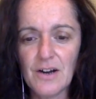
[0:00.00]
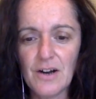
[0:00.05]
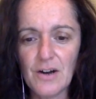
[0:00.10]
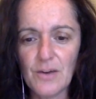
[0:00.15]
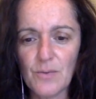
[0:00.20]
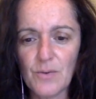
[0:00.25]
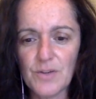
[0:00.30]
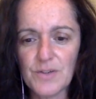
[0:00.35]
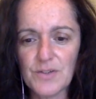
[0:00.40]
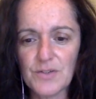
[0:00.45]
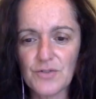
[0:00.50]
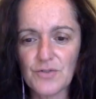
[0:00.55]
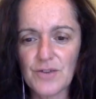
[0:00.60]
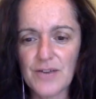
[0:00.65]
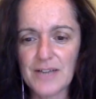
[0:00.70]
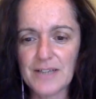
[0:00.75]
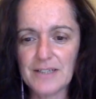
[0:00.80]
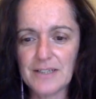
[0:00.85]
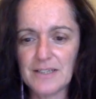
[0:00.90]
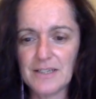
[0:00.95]
I was
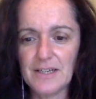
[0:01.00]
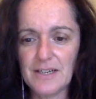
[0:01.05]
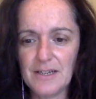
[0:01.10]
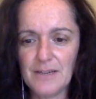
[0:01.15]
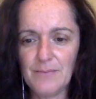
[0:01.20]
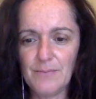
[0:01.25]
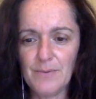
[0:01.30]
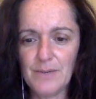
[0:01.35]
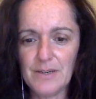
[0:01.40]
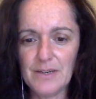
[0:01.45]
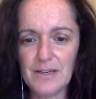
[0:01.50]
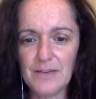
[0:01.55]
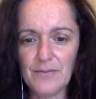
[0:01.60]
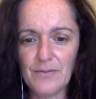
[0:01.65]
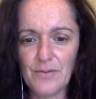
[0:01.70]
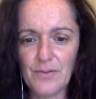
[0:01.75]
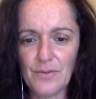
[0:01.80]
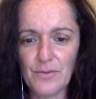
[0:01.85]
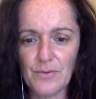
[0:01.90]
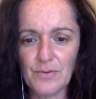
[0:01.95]
attracted to him, but
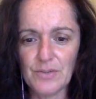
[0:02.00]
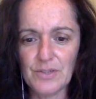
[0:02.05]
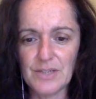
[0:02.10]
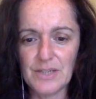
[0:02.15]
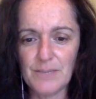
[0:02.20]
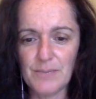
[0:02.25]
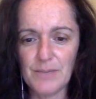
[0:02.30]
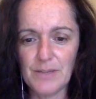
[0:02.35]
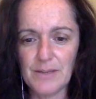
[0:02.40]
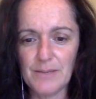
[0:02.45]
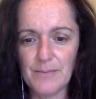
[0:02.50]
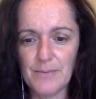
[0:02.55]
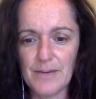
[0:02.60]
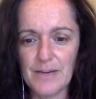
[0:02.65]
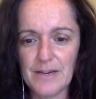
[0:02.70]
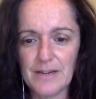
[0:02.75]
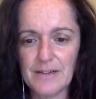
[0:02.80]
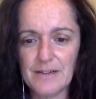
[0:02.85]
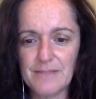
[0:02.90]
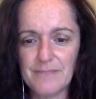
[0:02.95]
never thought deeply
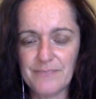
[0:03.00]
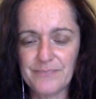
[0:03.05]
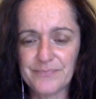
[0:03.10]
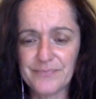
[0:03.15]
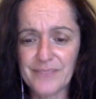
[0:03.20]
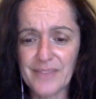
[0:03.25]
about it.